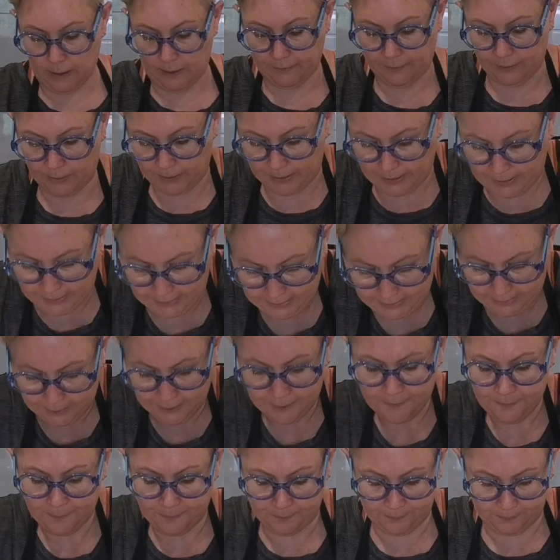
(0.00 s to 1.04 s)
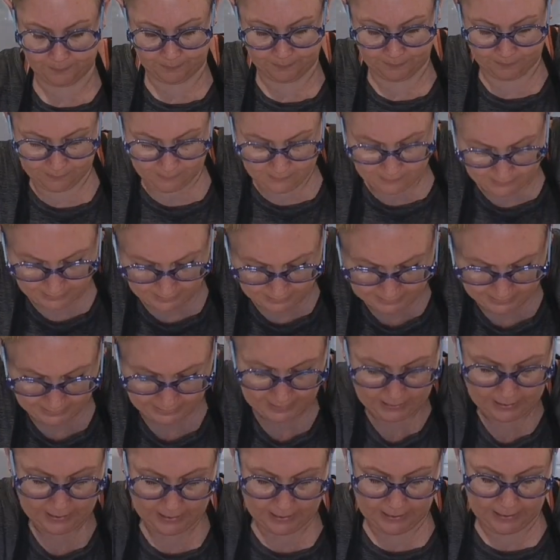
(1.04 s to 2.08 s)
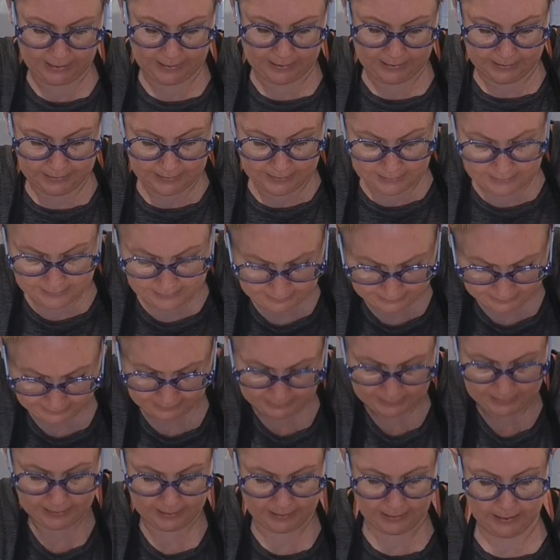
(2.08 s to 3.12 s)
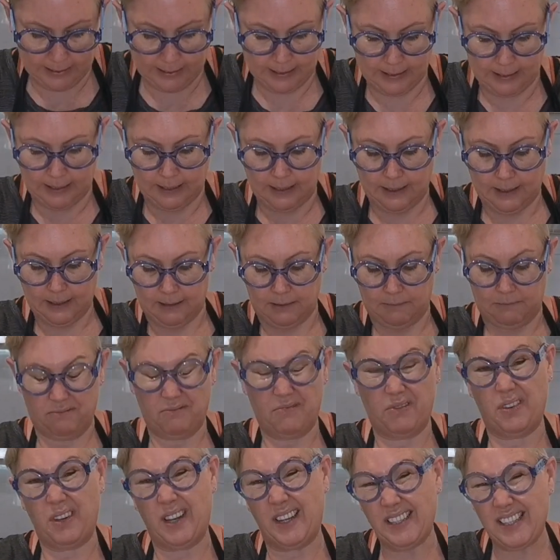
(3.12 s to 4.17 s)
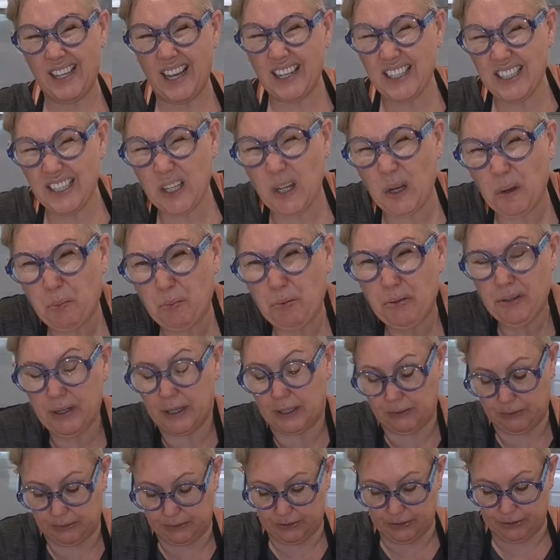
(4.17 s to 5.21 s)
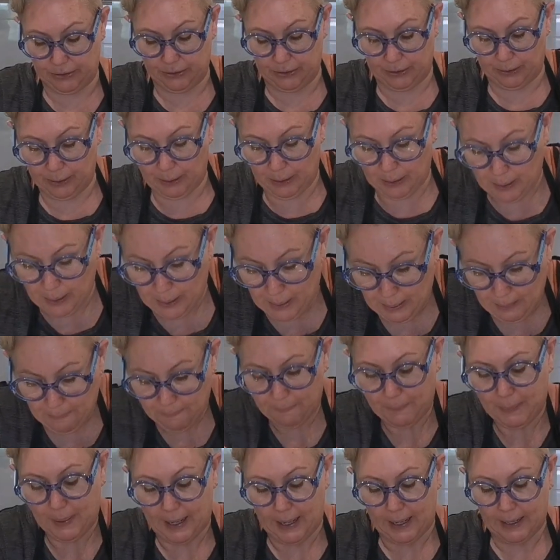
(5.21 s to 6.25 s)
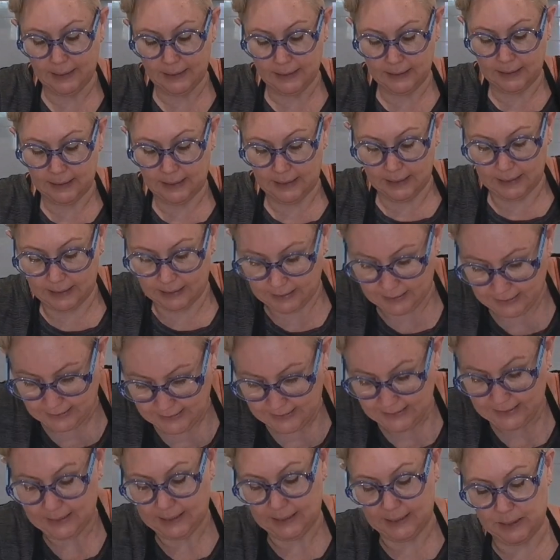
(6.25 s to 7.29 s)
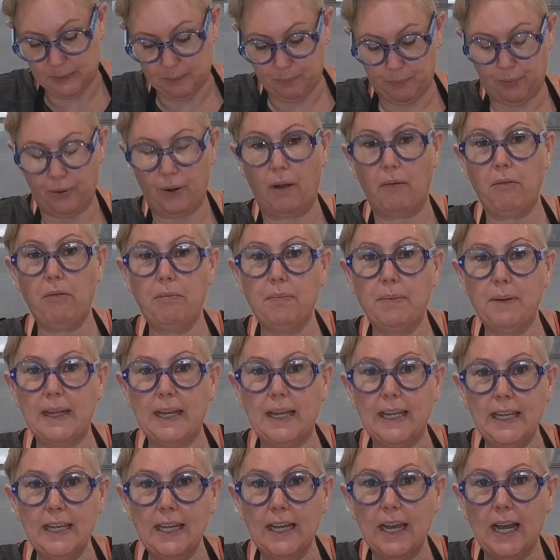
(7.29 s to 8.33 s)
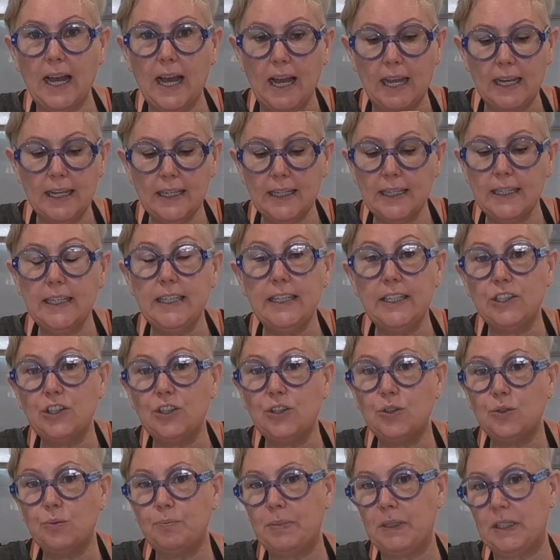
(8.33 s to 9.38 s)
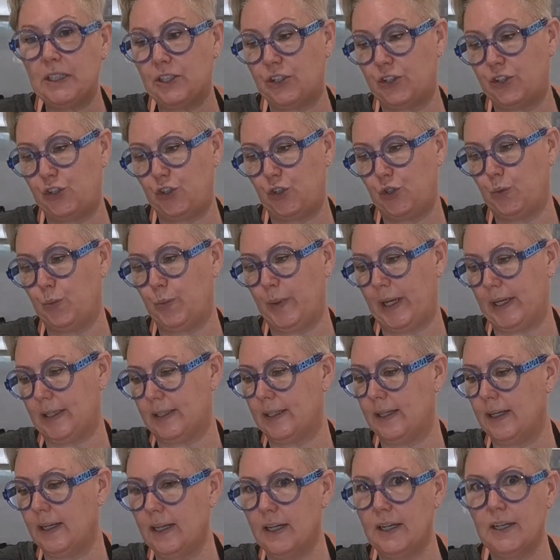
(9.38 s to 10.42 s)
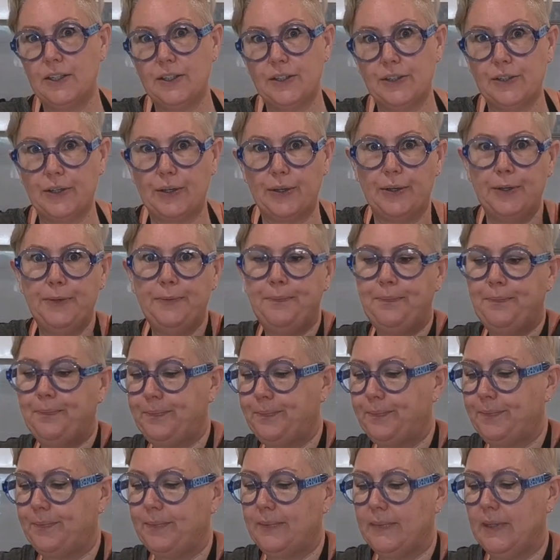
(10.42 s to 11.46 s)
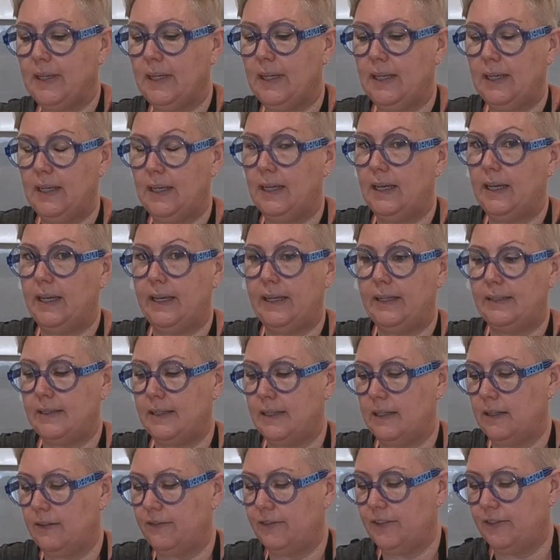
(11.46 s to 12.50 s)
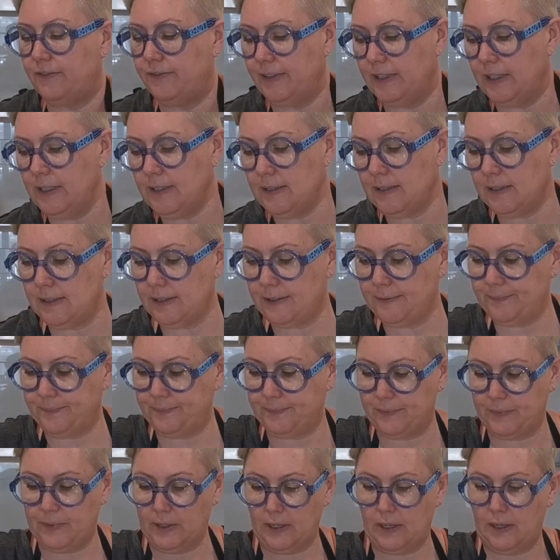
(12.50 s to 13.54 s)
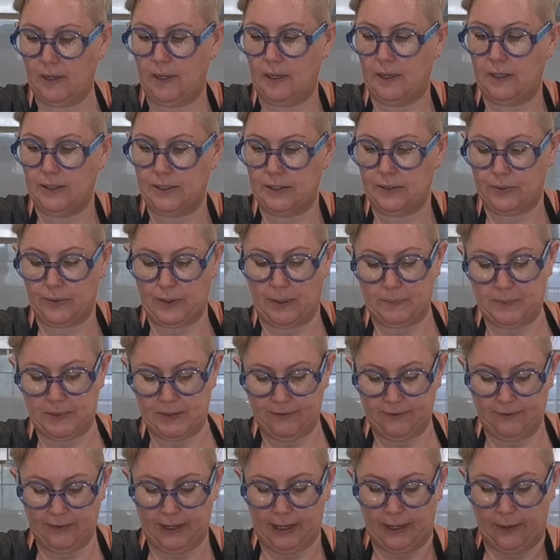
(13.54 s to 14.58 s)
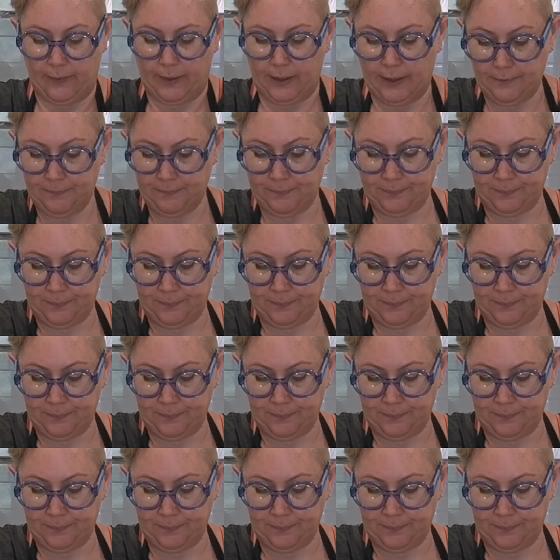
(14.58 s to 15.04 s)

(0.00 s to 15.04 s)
I've got here is, well, it's actually a pretty good dough, but it's probably a little bit too wet. So easy enough to fix. Just grab some flour,